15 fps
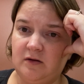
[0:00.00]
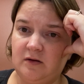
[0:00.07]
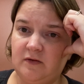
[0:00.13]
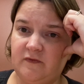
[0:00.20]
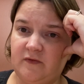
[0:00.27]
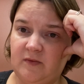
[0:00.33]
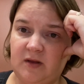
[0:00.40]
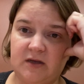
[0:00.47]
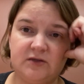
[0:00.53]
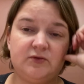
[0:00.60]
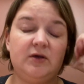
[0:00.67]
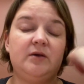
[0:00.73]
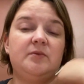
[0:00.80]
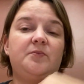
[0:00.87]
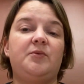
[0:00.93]
from last
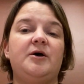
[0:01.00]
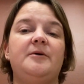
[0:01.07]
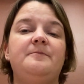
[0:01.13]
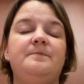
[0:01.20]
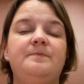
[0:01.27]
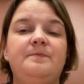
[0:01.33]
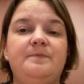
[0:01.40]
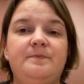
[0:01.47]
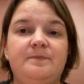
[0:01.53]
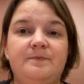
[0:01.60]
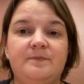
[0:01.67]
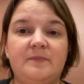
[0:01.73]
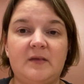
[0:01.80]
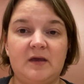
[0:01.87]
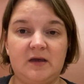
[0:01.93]
week. But
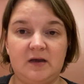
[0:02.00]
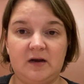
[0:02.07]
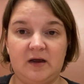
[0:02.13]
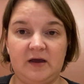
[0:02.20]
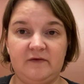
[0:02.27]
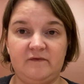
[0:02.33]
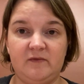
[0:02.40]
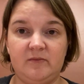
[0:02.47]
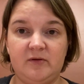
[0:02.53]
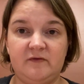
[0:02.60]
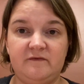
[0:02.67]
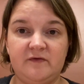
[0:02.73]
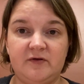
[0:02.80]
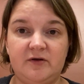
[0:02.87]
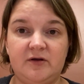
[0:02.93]
again, I haven't been
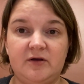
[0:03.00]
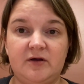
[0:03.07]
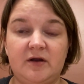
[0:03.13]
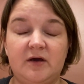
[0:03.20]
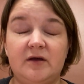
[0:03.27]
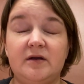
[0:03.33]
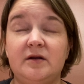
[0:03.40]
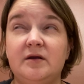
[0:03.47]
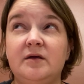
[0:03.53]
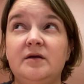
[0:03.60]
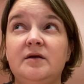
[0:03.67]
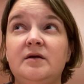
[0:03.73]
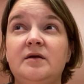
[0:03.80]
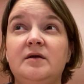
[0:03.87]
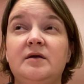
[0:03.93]
very good at
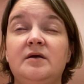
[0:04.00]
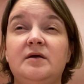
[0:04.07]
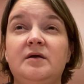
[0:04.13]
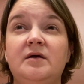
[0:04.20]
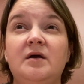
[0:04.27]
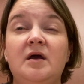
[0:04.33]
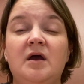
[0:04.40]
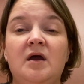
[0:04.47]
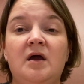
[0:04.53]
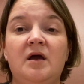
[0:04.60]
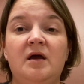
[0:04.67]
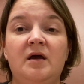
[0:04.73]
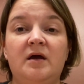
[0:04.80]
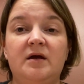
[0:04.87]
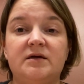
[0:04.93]

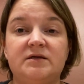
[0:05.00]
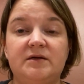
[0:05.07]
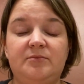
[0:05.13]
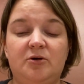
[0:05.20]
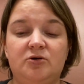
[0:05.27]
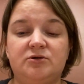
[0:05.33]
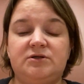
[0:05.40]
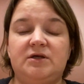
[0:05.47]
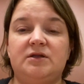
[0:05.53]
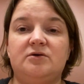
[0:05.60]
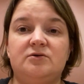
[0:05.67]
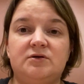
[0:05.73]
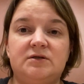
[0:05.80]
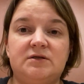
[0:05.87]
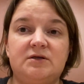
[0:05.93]
actually posting
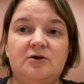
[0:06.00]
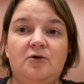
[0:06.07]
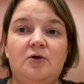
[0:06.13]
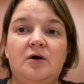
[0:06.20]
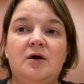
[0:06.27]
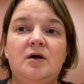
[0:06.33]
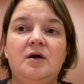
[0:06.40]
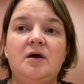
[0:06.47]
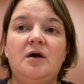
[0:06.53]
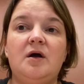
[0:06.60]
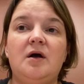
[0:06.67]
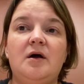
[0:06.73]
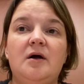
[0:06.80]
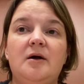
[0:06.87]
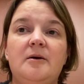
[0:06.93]
those. So
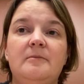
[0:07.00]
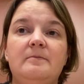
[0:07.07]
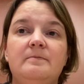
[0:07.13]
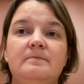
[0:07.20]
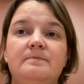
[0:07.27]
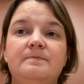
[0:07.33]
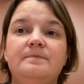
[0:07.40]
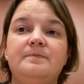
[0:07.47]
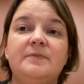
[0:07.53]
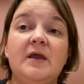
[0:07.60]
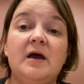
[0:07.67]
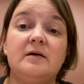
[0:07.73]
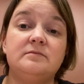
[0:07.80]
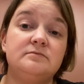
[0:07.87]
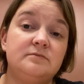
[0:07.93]

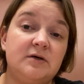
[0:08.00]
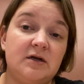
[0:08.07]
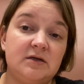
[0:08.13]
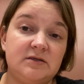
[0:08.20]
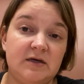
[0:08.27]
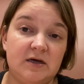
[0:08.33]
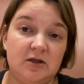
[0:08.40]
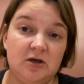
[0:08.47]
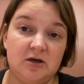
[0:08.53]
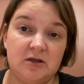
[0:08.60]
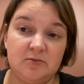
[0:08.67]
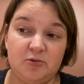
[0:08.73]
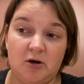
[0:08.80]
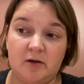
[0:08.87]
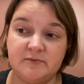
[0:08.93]
yeah, but I'll take a look at the
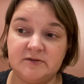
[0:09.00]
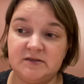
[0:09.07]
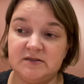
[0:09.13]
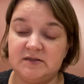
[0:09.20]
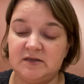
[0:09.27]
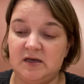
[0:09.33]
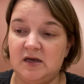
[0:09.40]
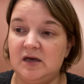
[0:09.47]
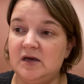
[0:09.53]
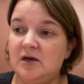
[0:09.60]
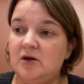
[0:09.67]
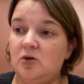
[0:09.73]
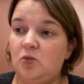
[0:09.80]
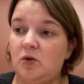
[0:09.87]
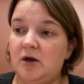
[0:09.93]
prompts and see
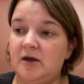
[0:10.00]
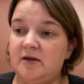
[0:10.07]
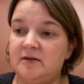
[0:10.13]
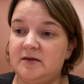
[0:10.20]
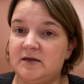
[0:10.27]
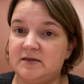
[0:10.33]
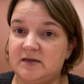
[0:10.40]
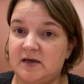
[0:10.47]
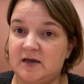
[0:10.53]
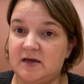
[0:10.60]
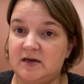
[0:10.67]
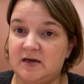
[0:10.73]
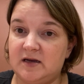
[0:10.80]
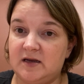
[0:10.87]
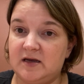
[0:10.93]
what, because that
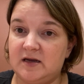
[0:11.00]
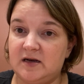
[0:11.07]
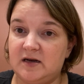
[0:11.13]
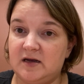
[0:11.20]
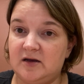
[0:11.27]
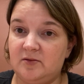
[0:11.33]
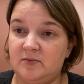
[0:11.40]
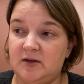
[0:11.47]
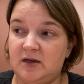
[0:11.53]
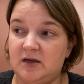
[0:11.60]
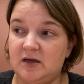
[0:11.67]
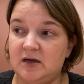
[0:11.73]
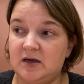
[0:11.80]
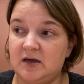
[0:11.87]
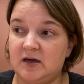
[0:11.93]
can kind of help
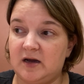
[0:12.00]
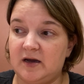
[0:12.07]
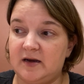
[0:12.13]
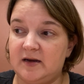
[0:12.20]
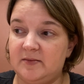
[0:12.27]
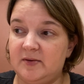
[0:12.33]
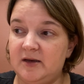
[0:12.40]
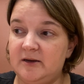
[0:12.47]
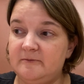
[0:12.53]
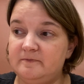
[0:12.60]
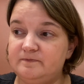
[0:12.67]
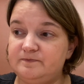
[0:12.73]
me guide a bit.